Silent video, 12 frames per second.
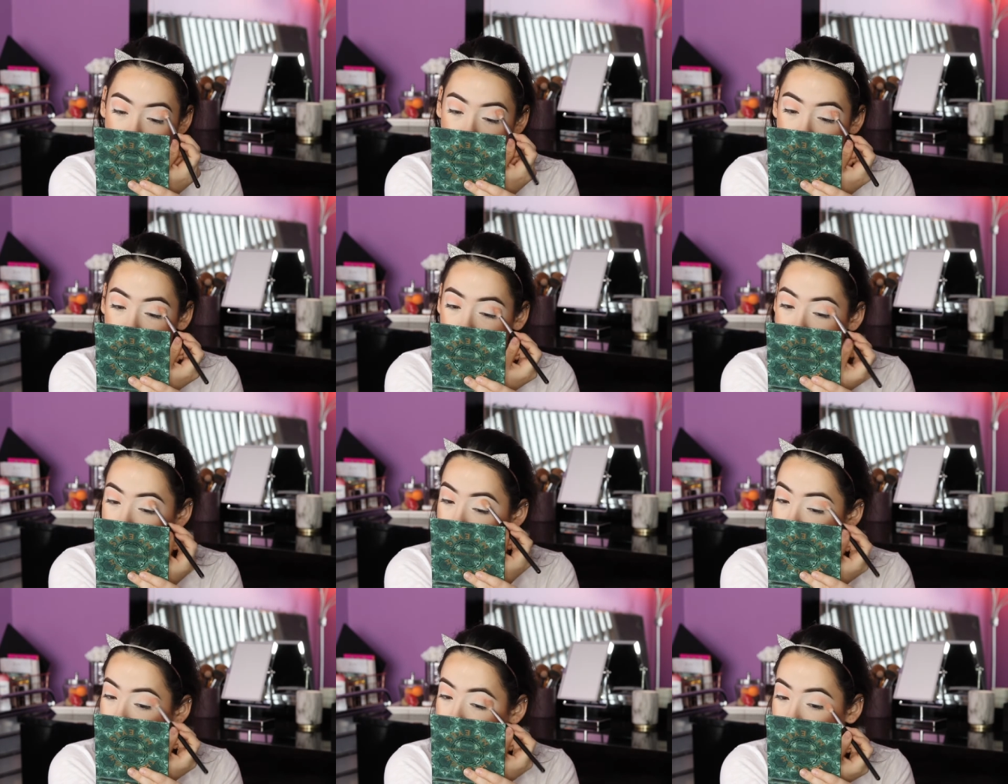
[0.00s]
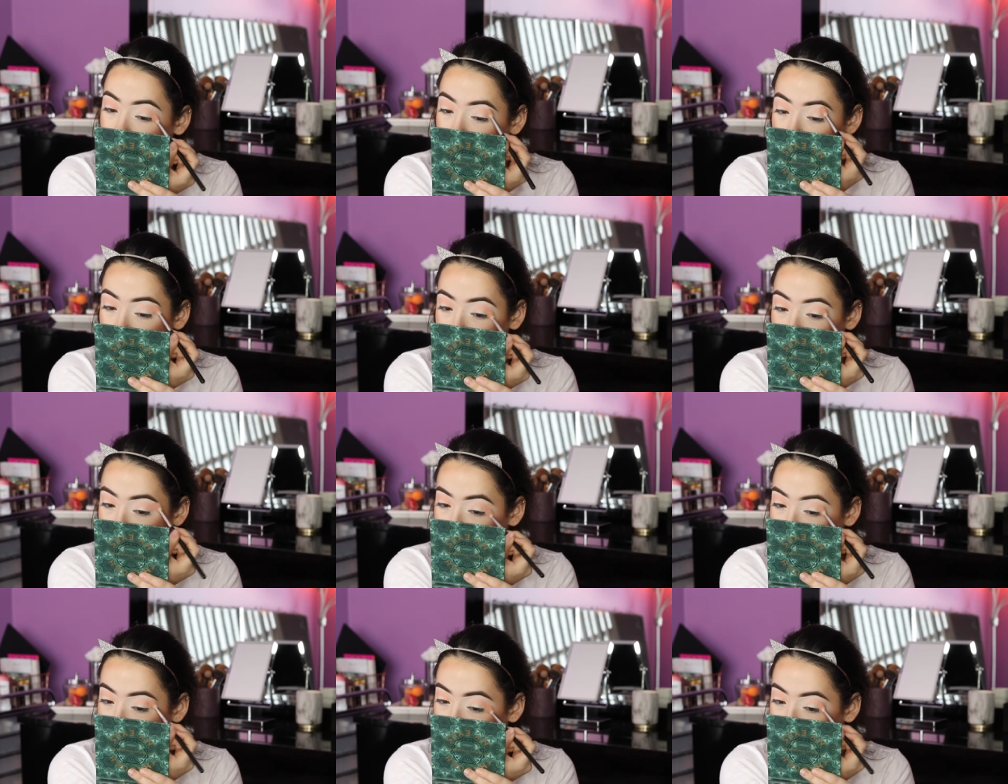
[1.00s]
a transition shade
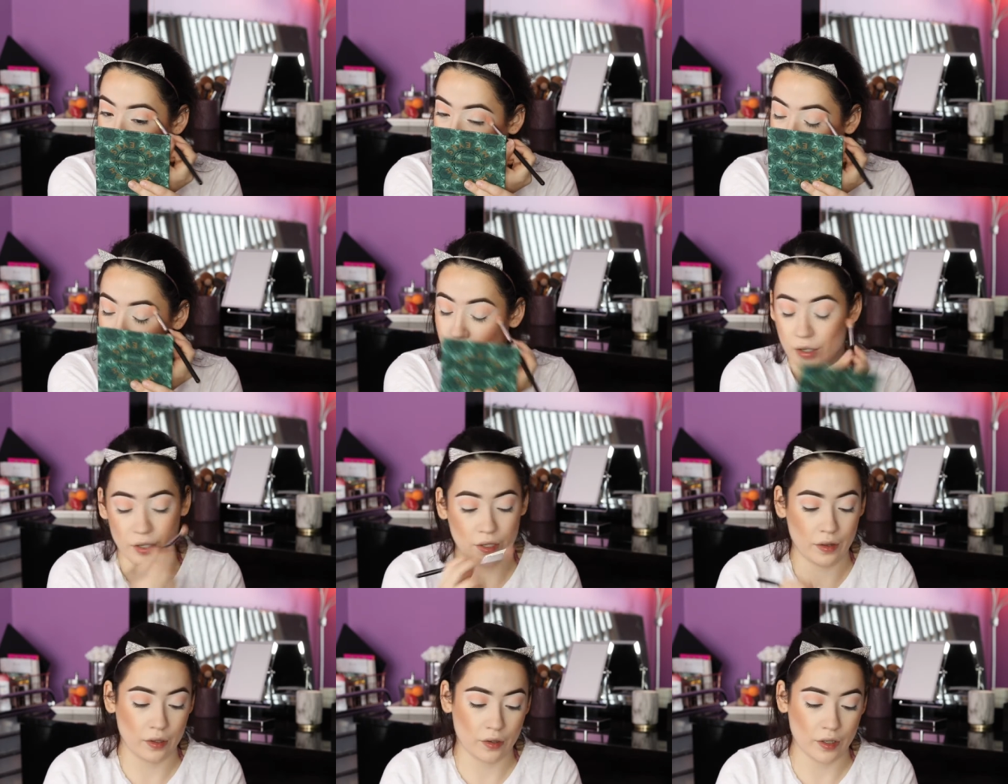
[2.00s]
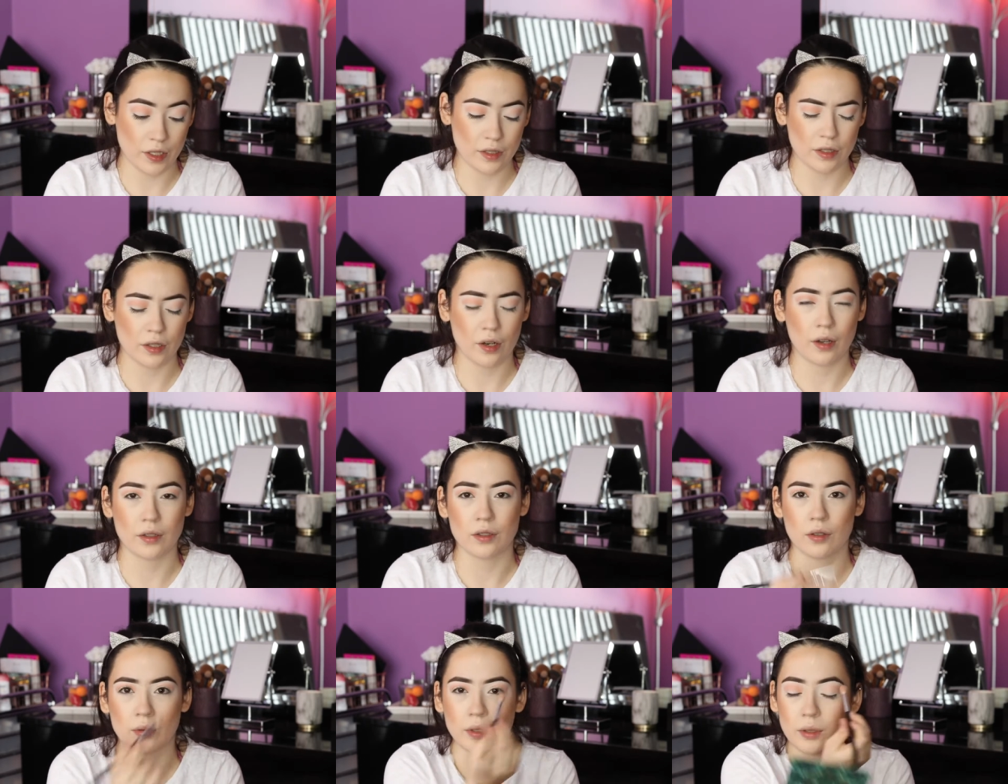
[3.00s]
or in the crease. You know how you
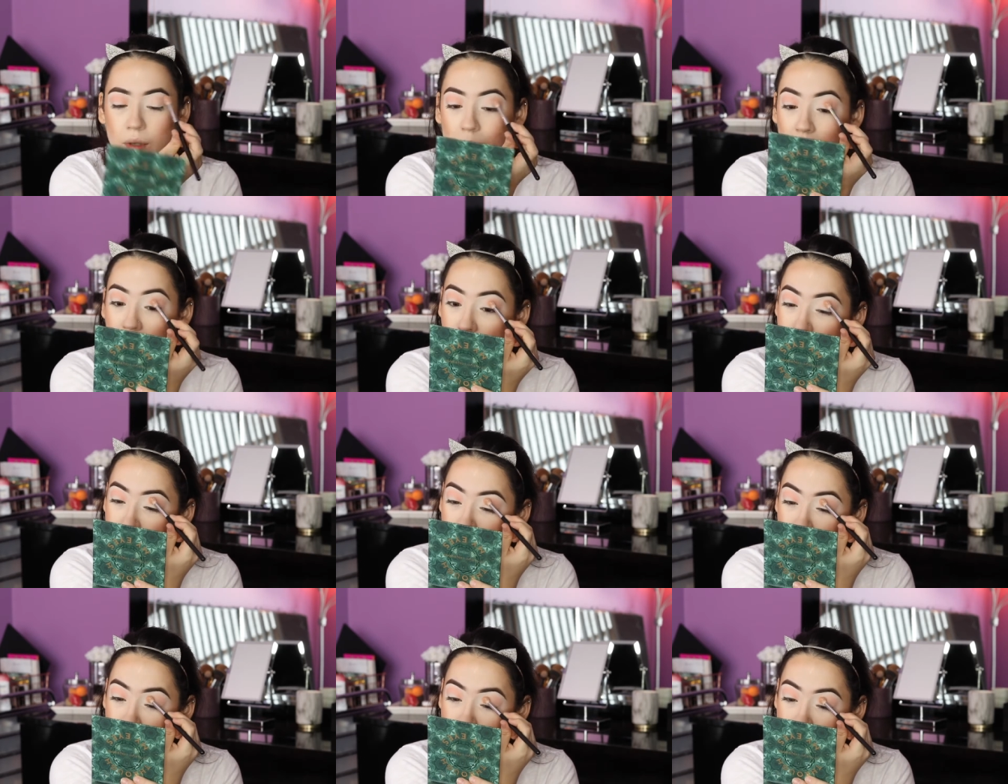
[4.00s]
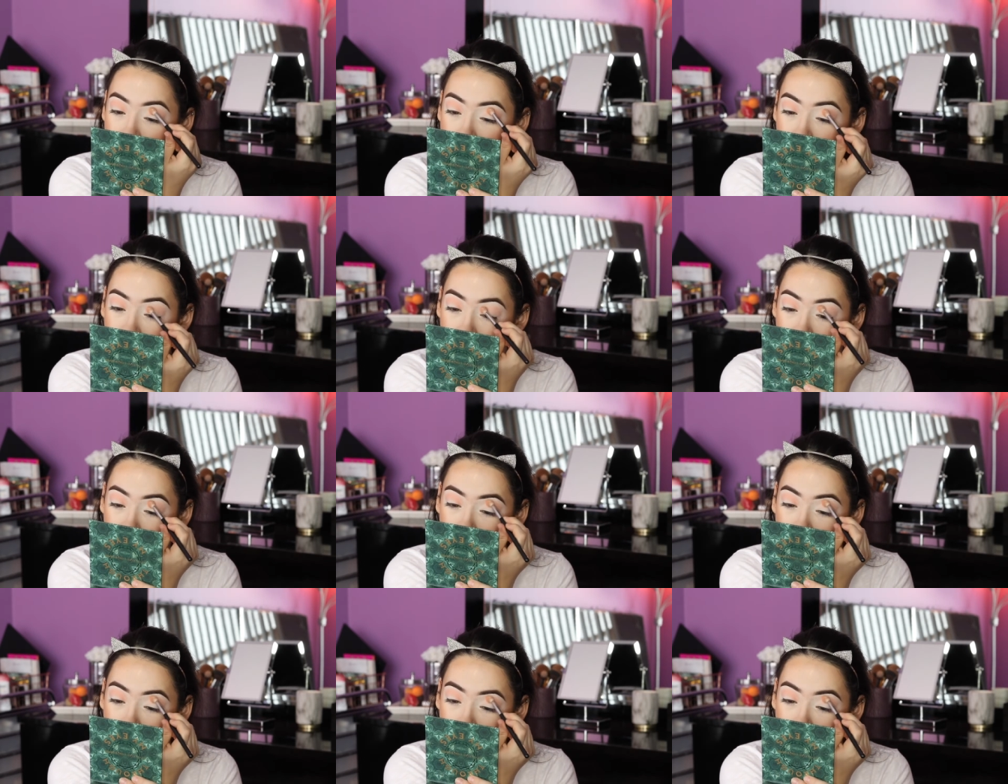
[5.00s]
don't really want to put like shimmer shades up there?